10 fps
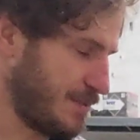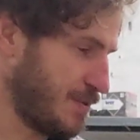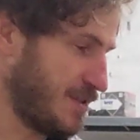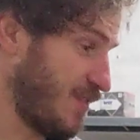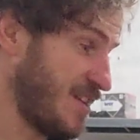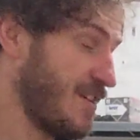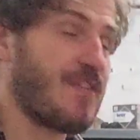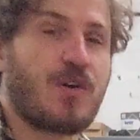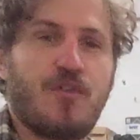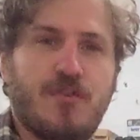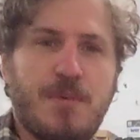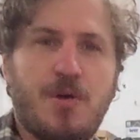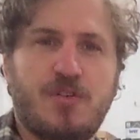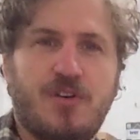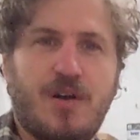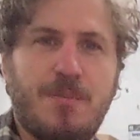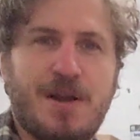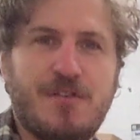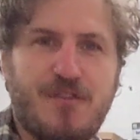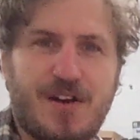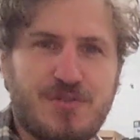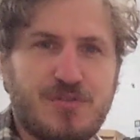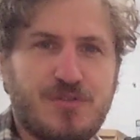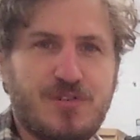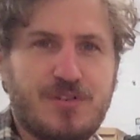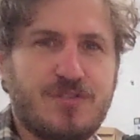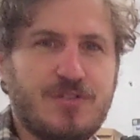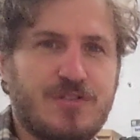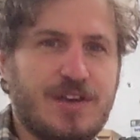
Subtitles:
suppose it's very difficult for motorcycle manufacturers to